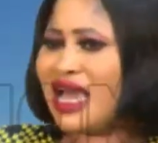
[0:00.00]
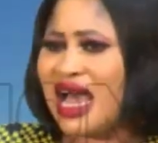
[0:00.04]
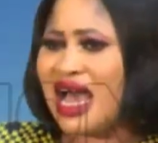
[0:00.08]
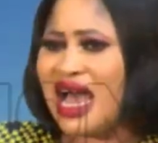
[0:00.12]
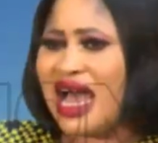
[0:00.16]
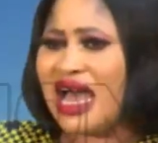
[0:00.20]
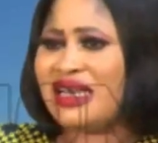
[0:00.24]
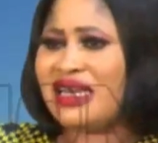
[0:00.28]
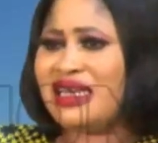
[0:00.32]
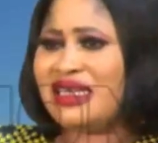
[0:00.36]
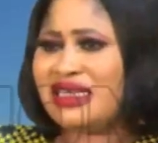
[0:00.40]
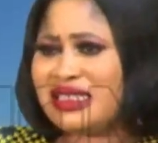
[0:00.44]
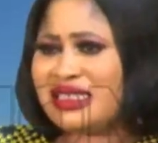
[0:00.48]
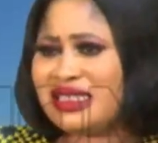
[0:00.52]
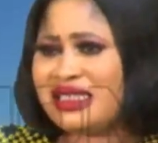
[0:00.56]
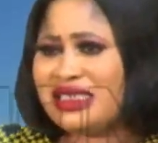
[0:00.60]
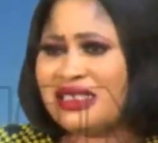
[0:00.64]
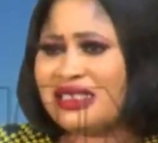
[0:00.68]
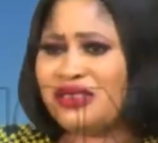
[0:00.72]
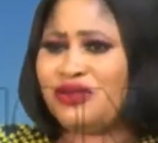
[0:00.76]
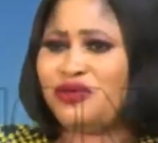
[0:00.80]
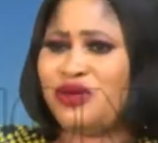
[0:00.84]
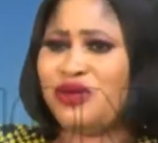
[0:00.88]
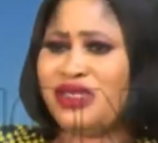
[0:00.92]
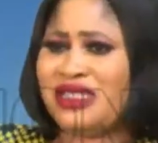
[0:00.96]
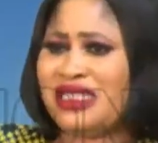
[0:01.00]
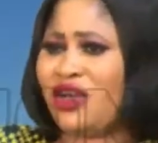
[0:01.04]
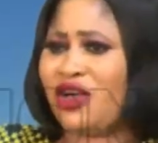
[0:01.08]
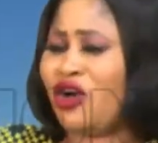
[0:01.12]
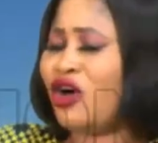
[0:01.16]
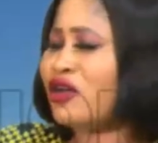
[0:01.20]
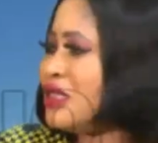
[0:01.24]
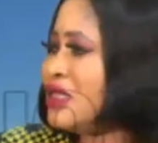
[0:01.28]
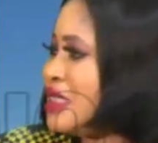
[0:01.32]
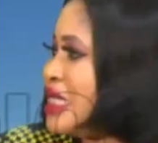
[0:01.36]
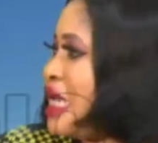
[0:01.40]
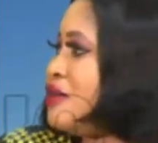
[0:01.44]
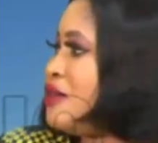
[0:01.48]
at least with the
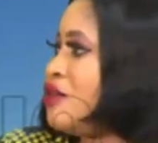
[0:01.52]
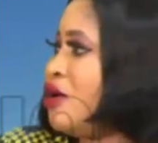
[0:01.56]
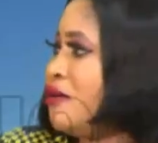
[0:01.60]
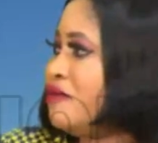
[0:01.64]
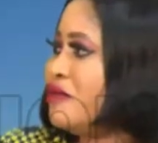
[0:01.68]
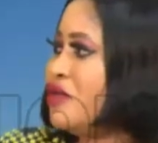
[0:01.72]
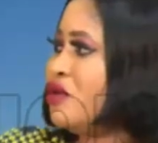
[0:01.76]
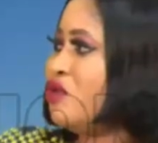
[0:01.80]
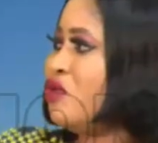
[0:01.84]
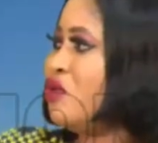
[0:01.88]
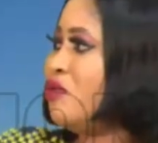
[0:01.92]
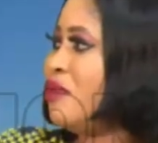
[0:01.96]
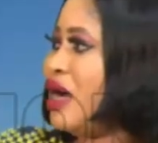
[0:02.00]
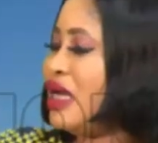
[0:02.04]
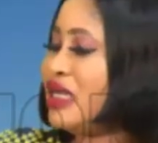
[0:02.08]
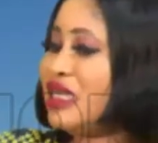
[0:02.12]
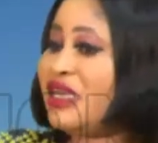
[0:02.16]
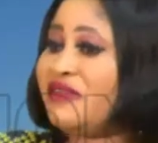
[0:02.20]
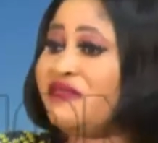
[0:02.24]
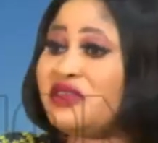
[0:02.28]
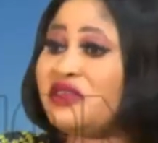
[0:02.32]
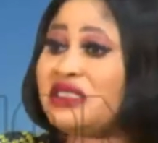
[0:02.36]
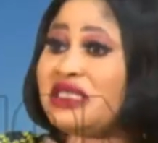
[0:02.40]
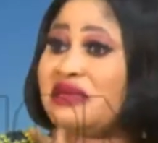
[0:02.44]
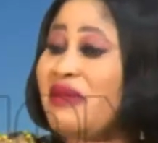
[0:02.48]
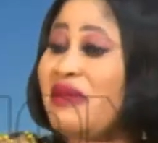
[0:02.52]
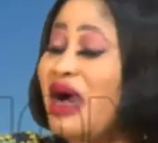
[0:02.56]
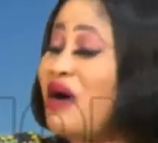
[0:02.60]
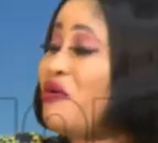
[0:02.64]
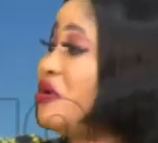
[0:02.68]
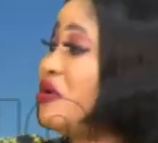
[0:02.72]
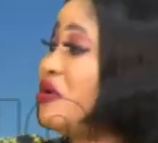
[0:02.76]
concept of the woman, even the man will